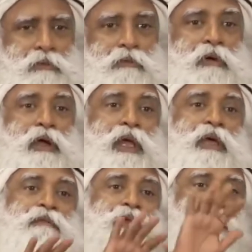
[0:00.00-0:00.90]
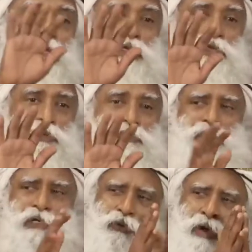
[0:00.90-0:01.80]
Whatever the issue,
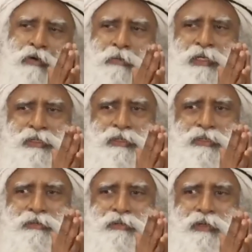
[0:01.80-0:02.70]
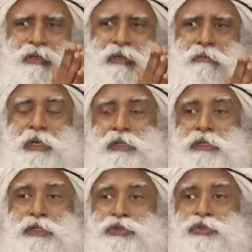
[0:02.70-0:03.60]
we'll do our best, but
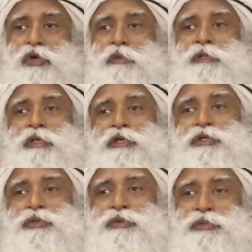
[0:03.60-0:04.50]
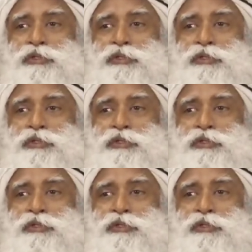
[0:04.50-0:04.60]
this should not be the issue.